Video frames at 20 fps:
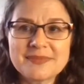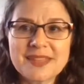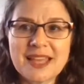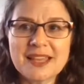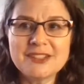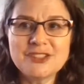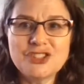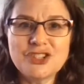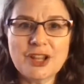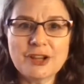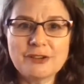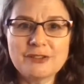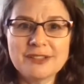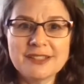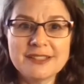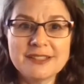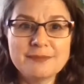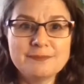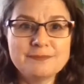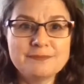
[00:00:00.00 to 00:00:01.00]
I
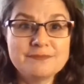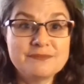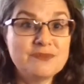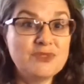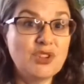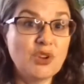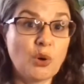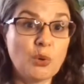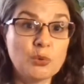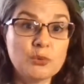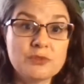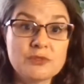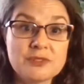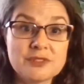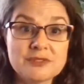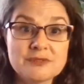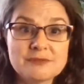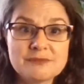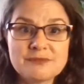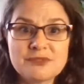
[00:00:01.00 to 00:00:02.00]
generally don't
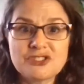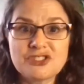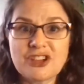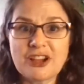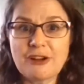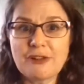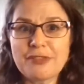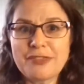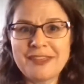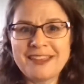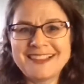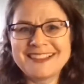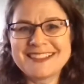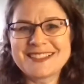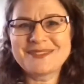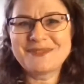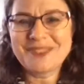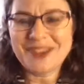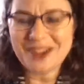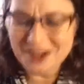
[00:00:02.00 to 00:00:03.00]
share
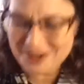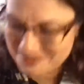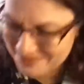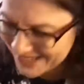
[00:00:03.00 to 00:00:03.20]
things very